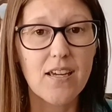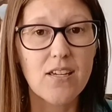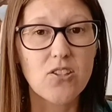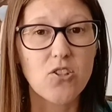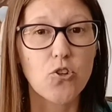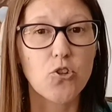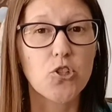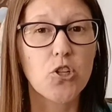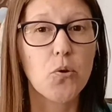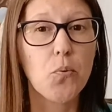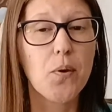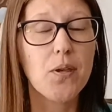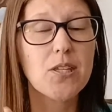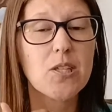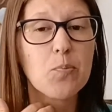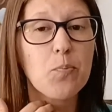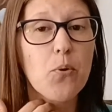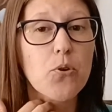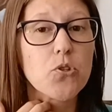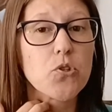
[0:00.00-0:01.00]
So she was
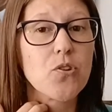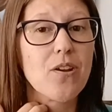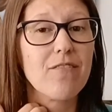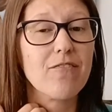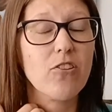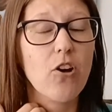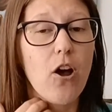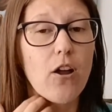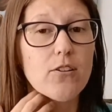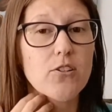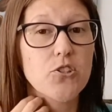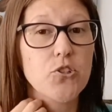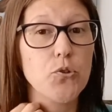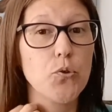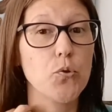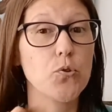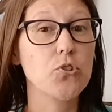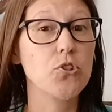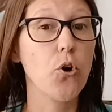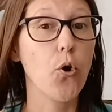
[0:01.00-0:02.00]
supposed to have gone
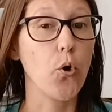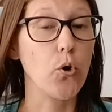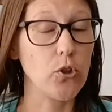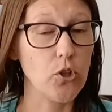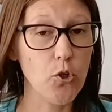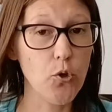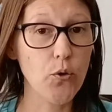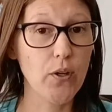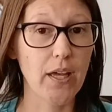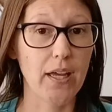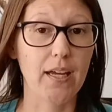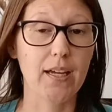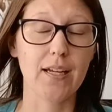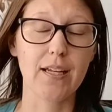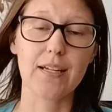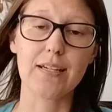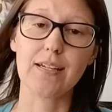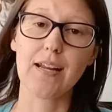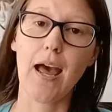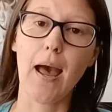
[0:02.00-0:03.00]
to Toluca,
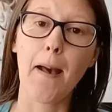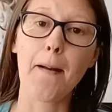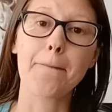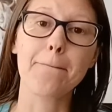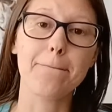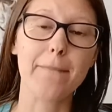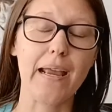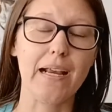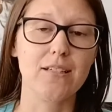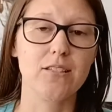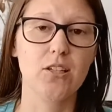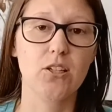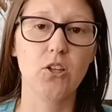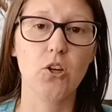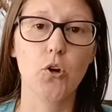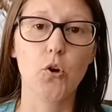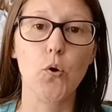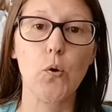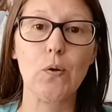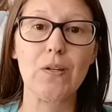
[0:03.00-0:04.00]
not
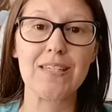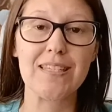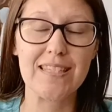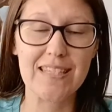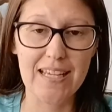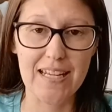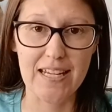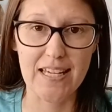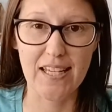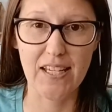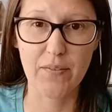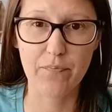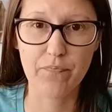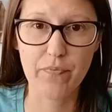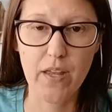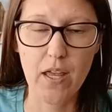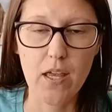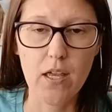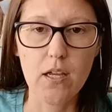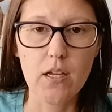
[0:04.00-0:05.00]
Mexico City.
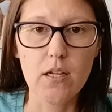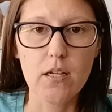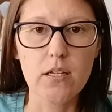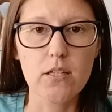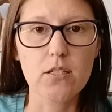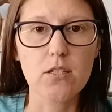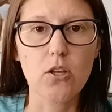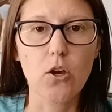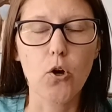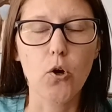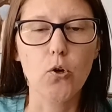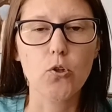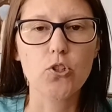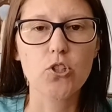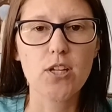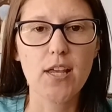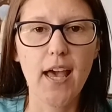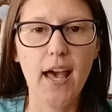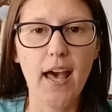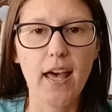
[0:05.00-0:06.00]
So
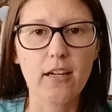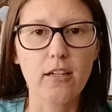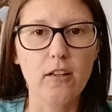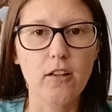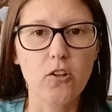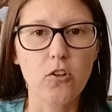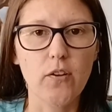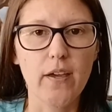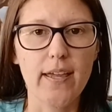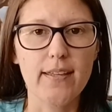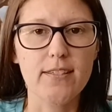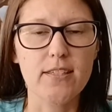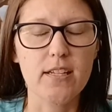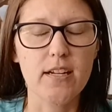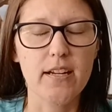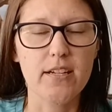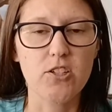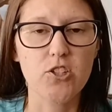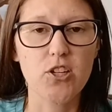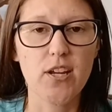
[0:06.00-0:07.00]
she had a little
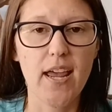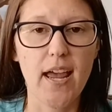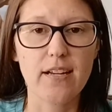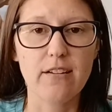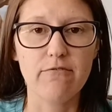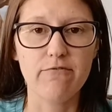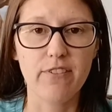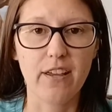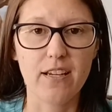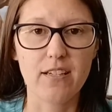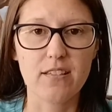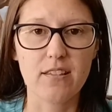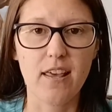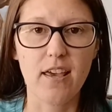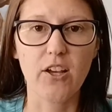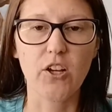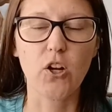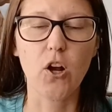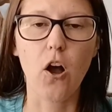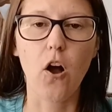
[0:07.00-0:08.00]
incident she had to fix
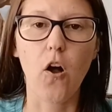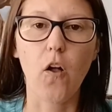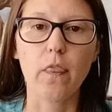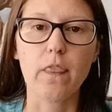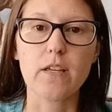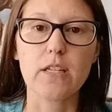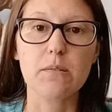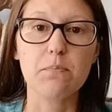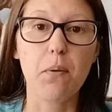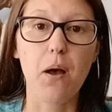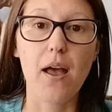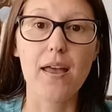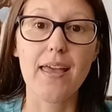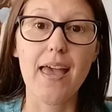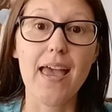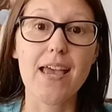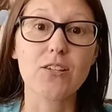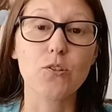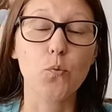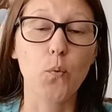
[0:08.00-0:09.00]
there on the spot
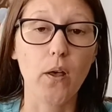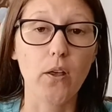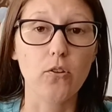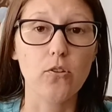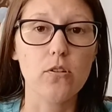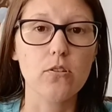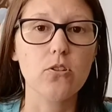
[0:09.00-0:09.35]
as well.